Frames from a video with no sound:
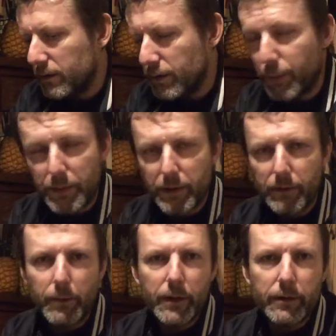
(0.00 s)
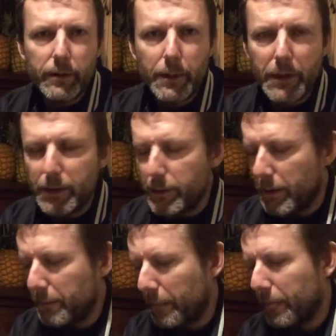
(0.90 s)
You probably don't want to do it anyway, do you?
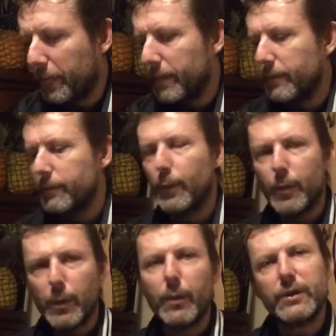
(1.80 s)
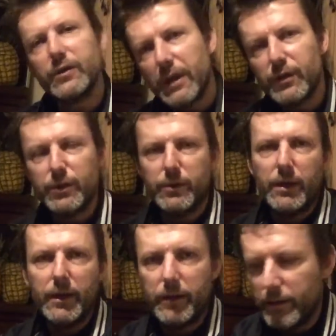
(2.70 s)
But we want to send you
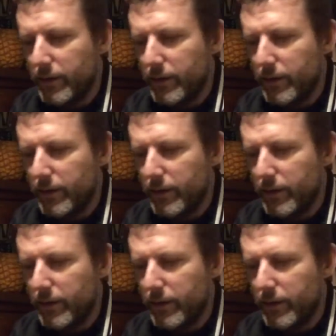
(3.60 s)
there.